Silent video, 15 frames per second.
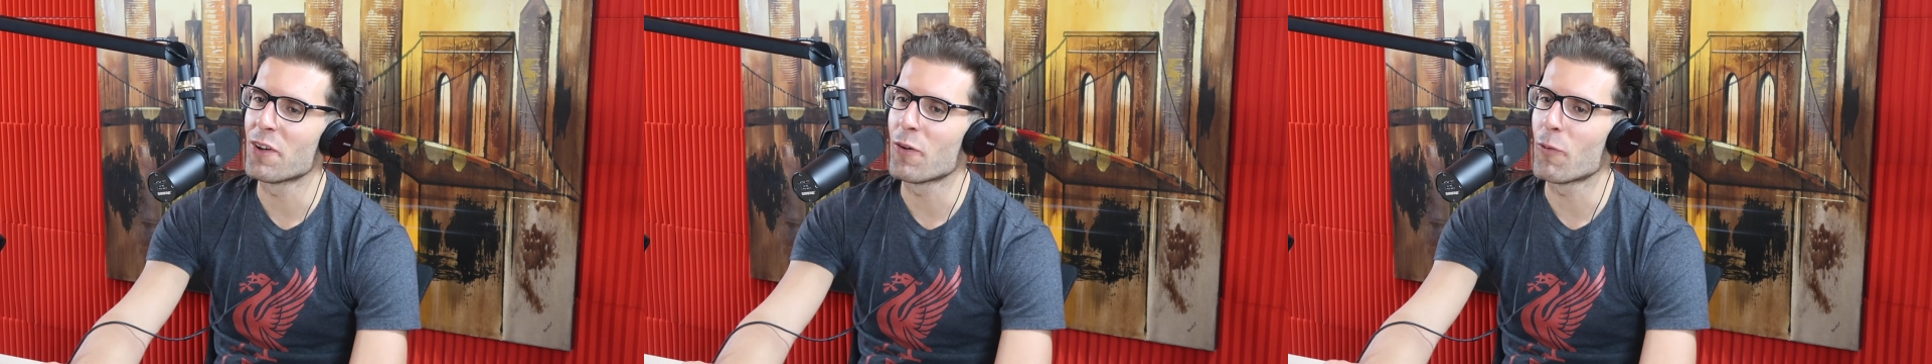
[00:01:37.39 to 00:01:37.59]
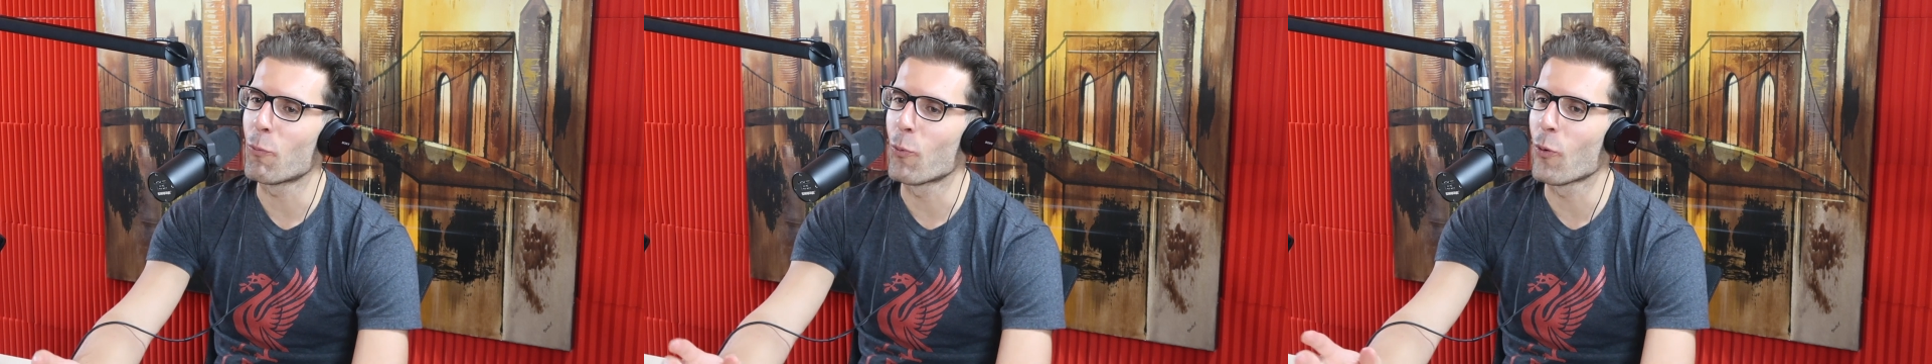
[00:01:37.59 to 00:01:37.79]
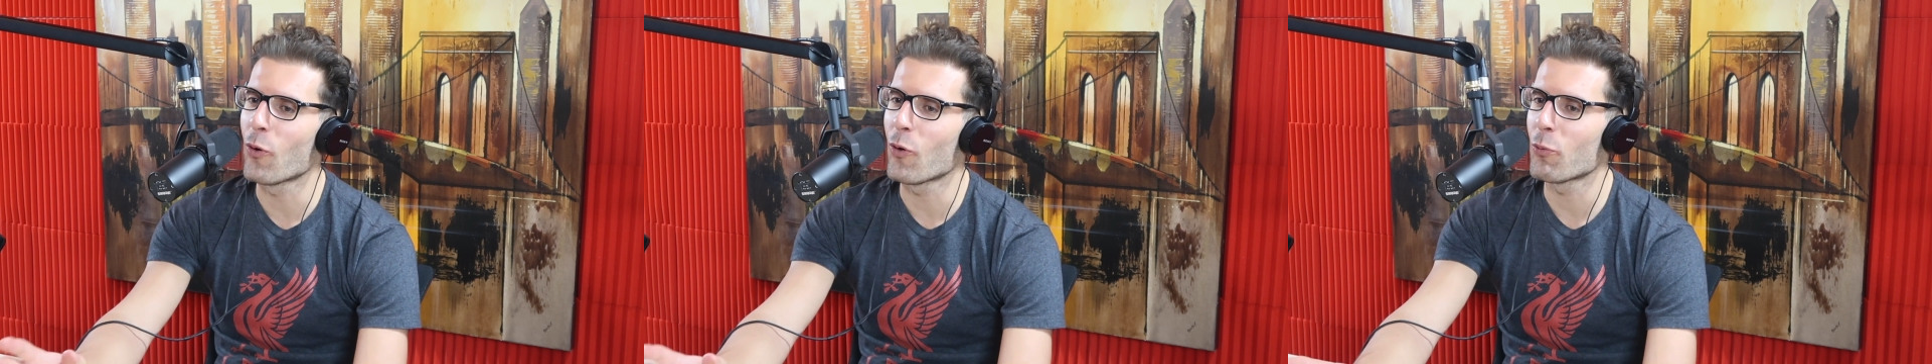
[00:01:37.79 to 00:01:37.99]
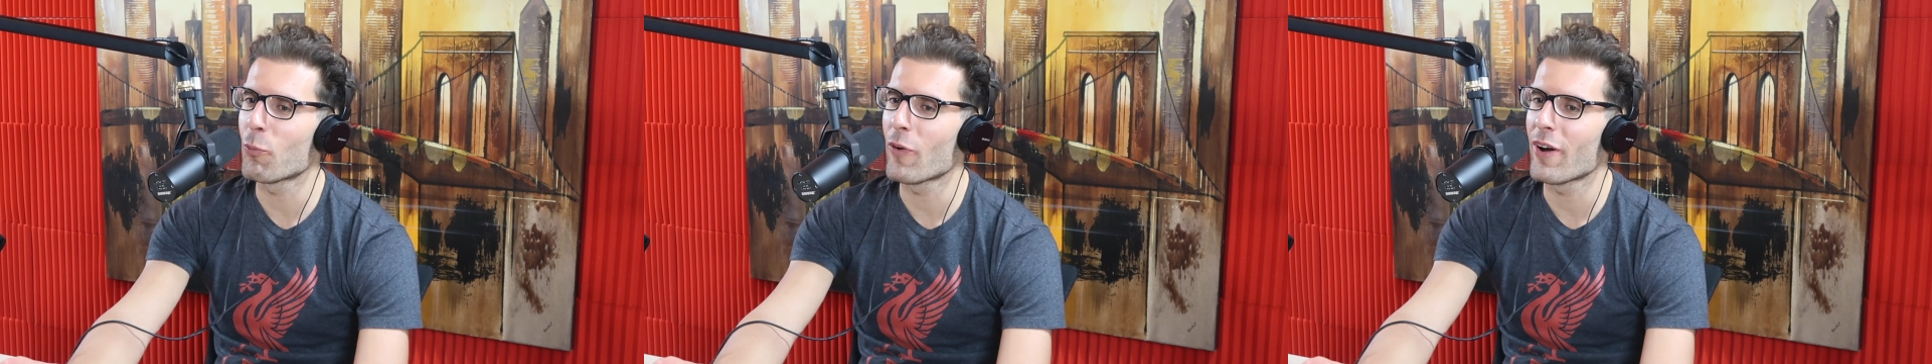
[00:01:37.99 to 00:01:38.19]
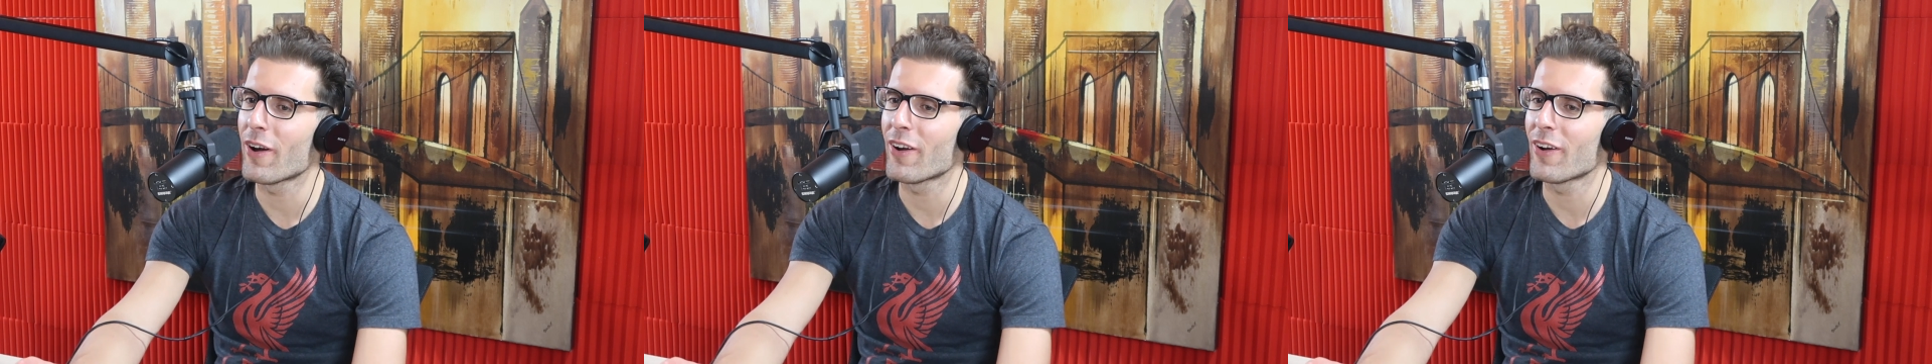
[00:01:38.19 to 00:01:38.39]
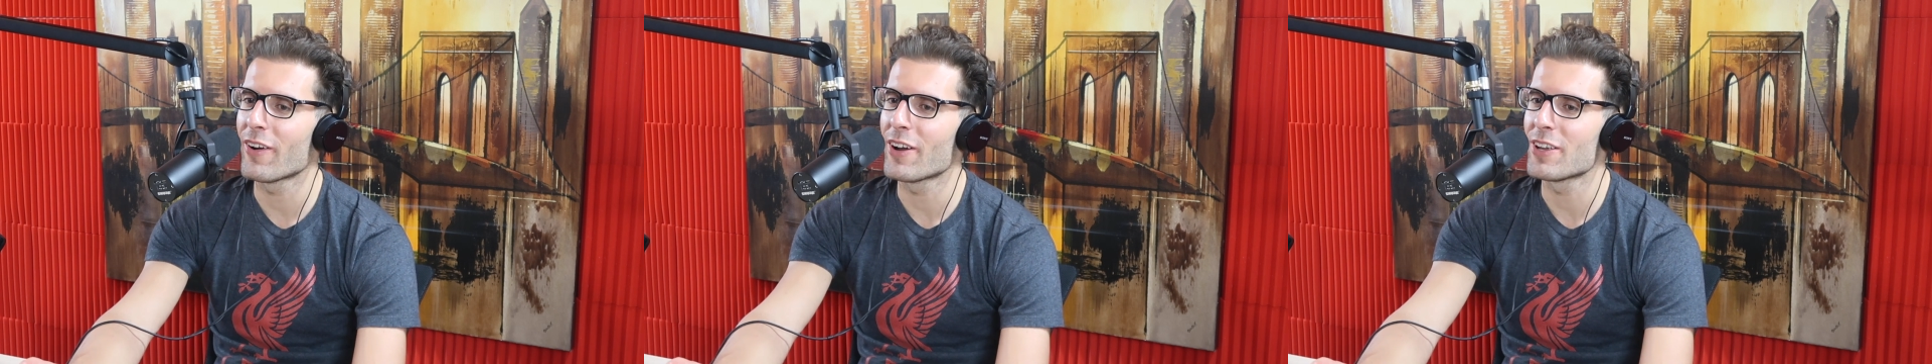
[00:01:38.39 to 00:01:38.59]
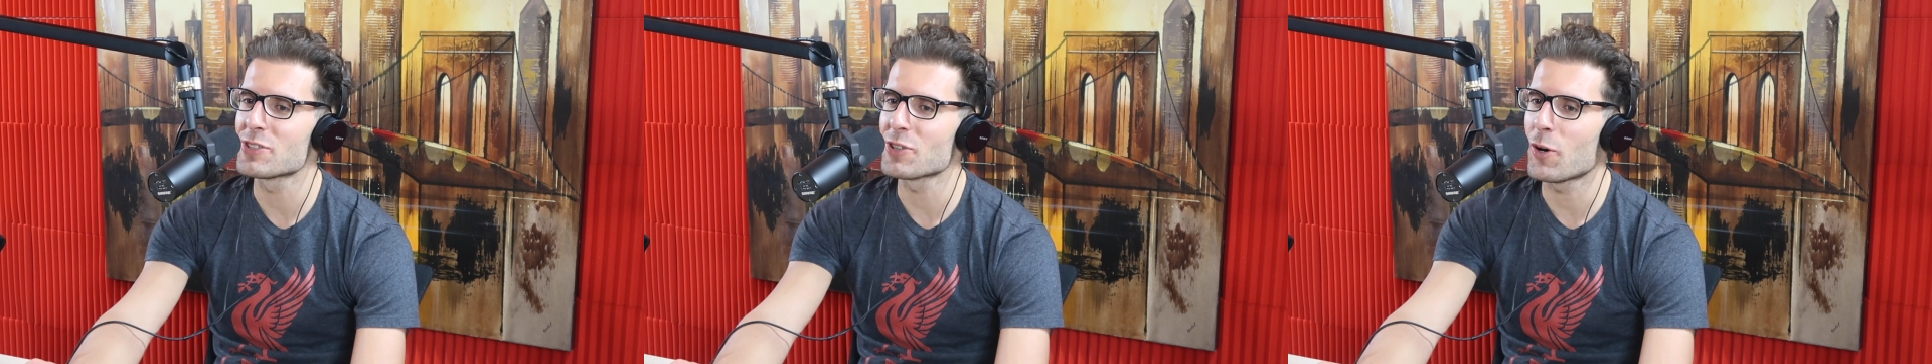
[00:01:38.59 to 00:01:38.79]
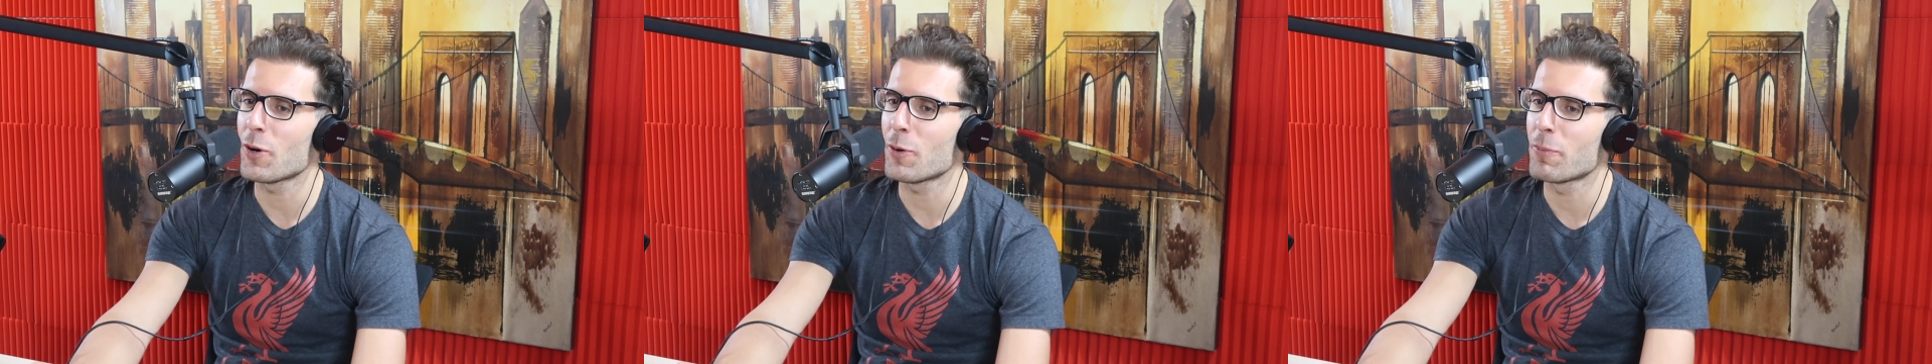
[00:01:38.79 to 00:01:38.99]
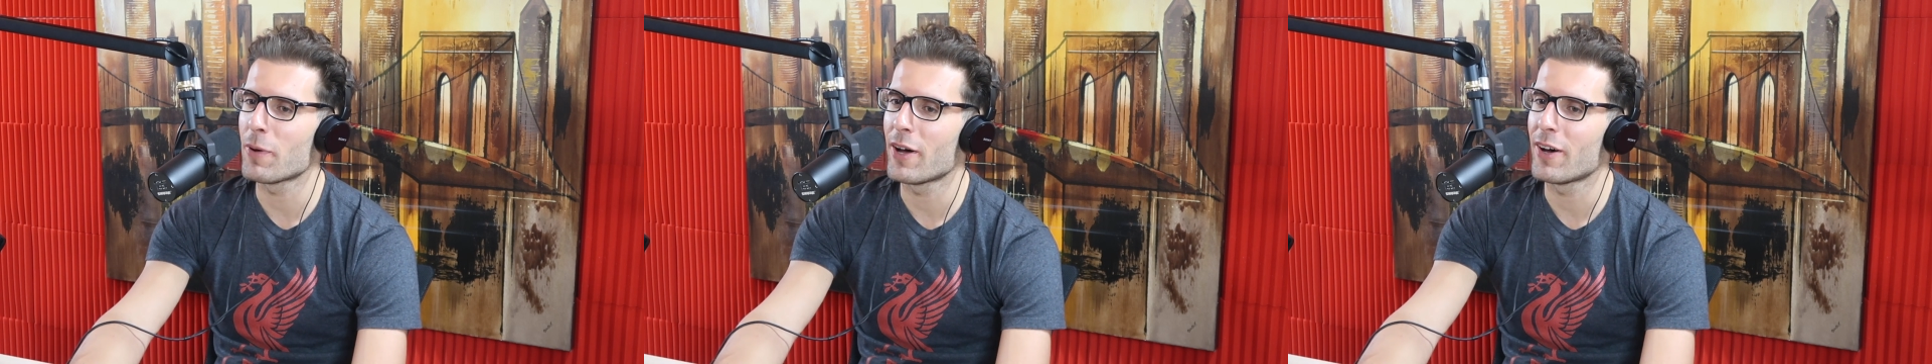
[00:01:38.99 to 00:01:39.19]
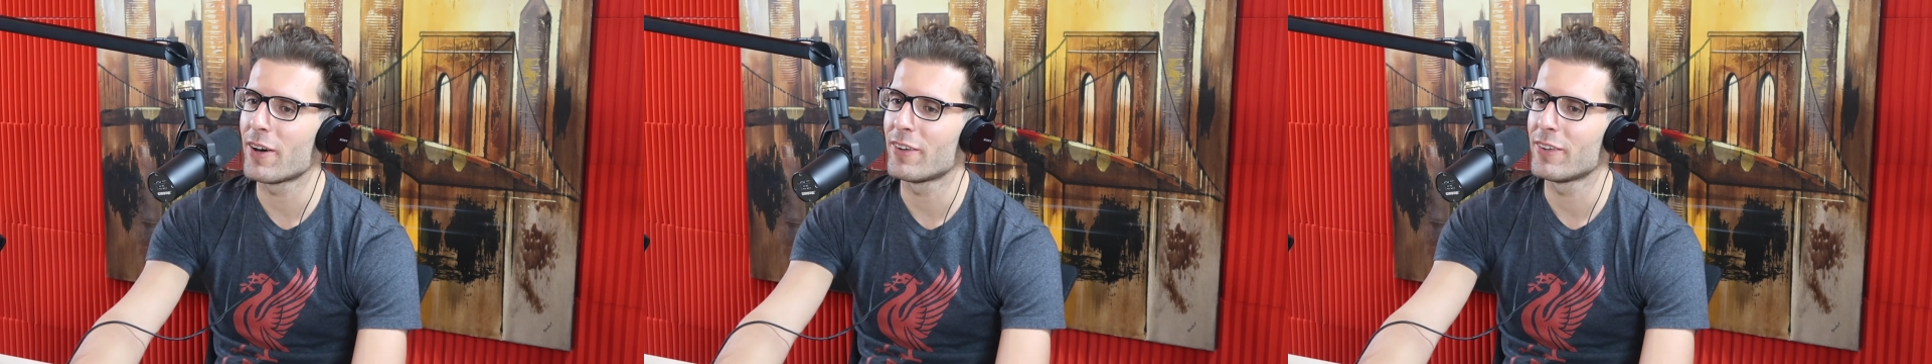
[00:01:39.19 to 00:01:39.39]
a world where it's all
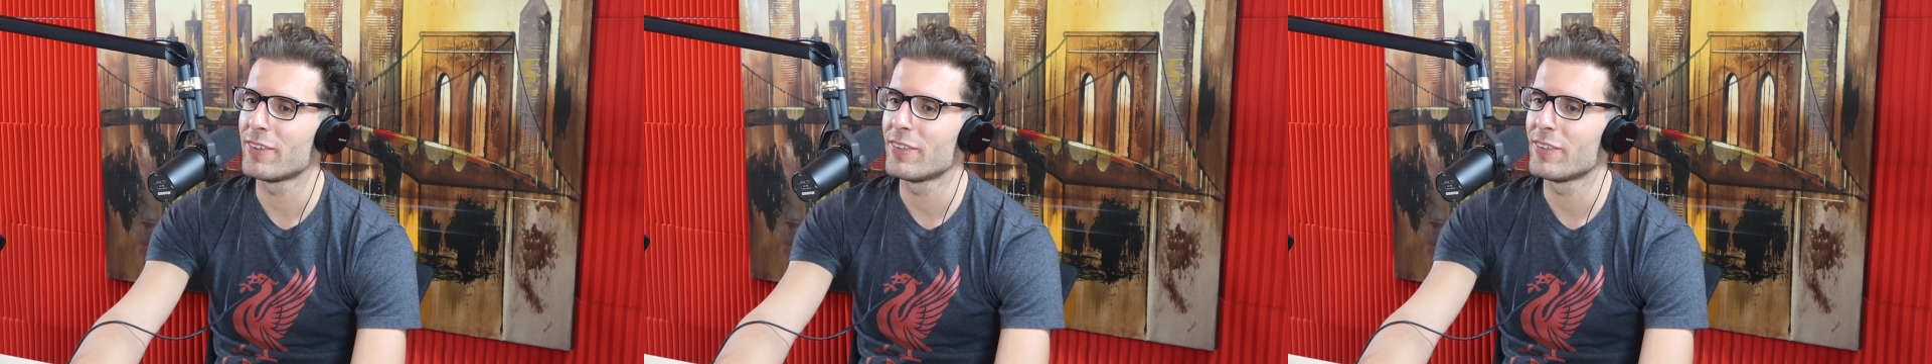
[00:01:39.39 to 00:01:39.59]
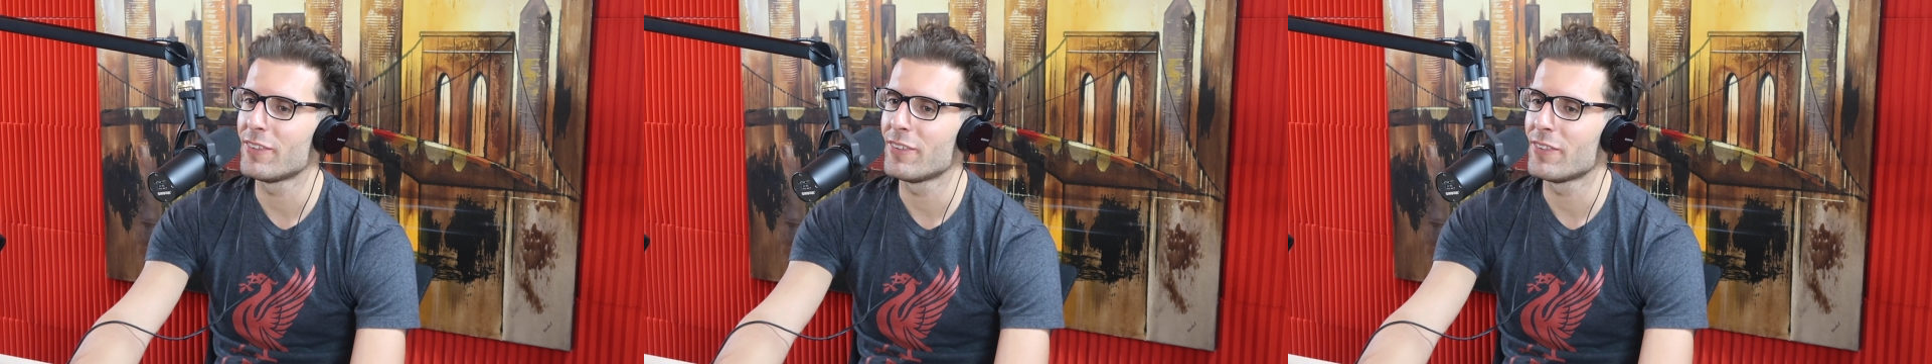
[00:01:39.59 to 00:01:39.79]
about